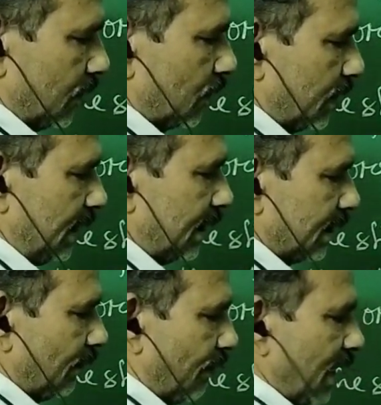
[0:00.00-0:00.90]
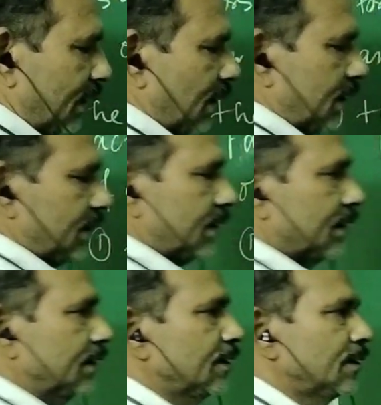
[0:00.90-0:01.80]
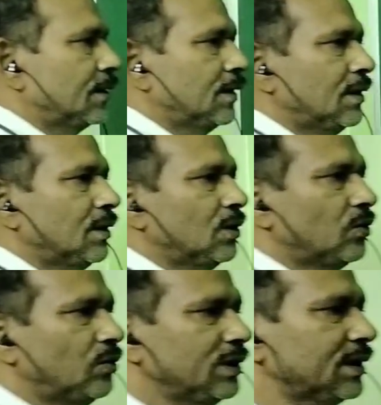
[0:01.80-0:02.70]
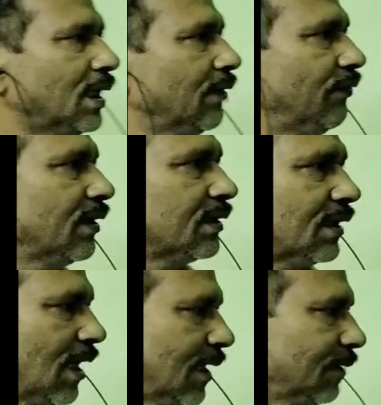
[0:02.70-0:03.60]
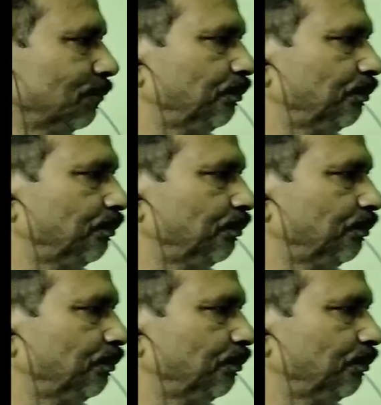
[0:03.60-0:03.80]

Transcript: So these are the factors which affect the